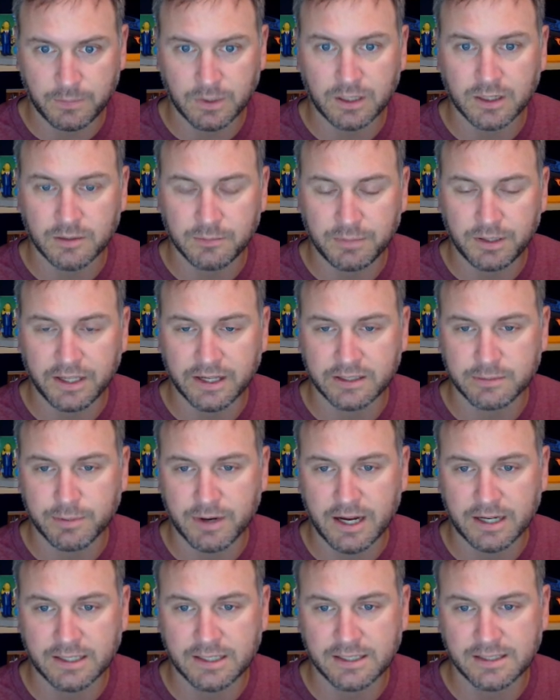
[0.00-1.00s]
complex
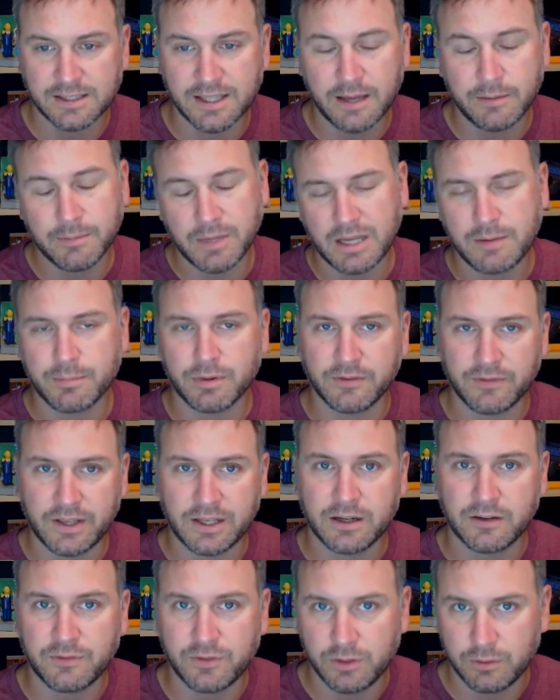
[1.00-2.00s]
practice that might prevent
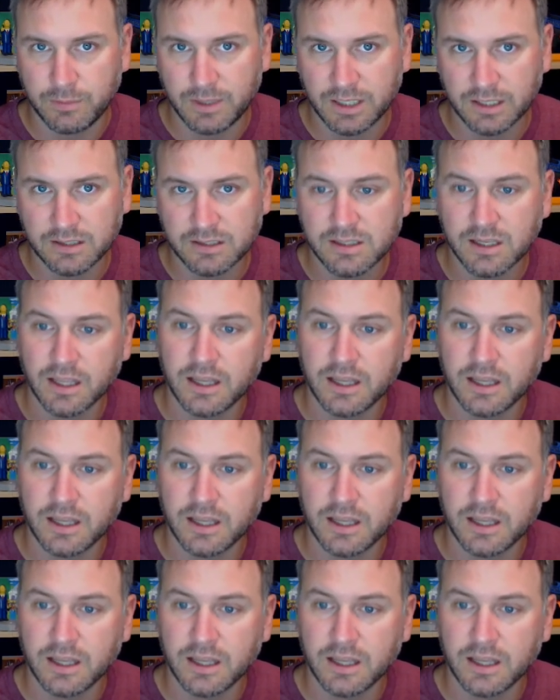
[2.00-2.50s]
a few bugs.